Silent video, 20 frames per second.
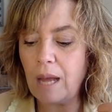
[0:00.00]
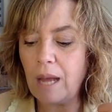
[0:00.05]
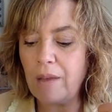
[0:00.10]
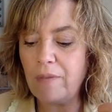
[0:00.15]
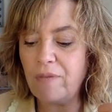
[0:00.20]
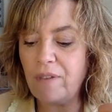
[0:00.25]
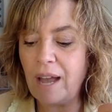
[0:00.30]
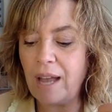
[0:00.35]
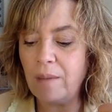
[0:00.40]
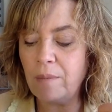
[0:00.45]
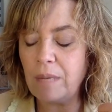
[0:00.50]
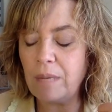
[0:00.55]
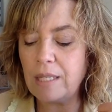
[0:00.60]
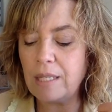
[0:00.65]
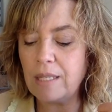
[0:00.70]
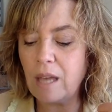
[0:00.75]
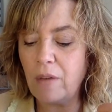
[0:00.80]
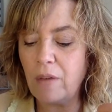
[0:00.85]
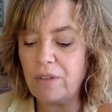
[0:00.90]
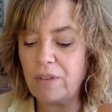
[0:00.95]
I find
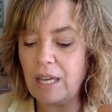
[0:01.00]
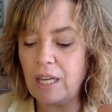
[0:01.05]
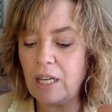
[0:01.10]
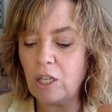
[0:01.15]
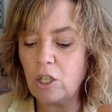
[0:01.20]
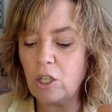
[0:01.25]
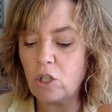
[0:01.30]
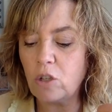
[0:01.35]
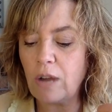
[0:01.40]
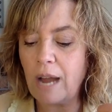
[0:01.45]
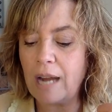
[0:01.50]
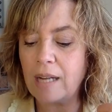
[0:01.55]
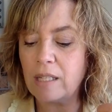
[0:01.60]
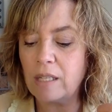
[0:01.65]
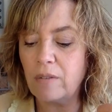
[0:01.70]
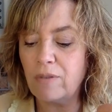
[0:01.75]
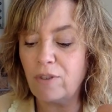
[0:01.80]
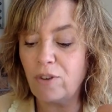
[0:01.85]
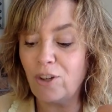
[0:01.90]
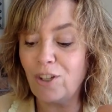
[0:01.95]
myself getting
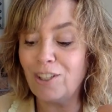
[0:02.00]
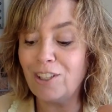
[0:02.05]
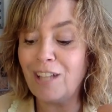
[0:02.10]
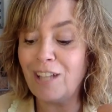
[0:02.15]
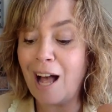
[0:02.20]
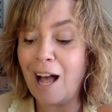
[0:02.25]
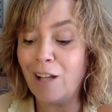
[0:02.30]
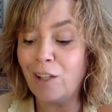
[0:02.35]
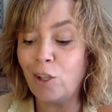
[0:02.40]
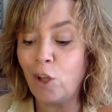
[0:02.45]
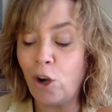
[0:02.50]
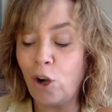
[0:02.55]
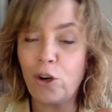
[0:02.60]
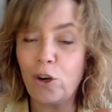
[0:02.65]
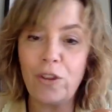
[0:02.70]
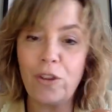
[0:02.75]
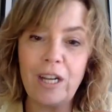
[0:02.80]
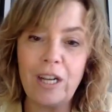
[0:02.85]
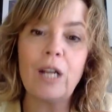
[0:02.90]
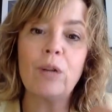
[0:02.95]
distracted for a lot
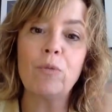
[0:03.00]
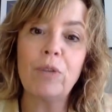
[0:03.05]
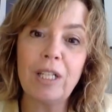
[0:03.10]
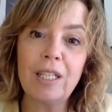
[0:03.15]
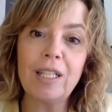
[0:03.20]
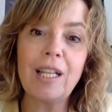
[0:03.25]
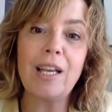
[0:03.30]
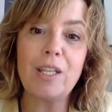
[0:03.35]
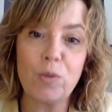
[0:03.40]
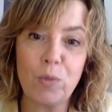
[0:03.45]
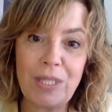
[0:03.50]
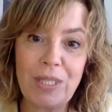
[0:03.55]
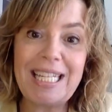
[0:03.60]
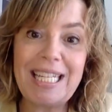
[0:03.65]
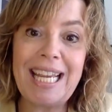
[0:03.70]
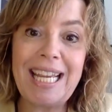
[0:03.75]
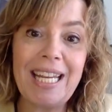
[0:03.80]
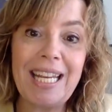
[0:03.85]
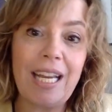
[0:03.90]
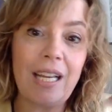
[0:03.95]
longer than I realize with
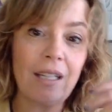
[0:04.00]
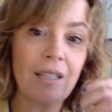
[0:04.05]
dating.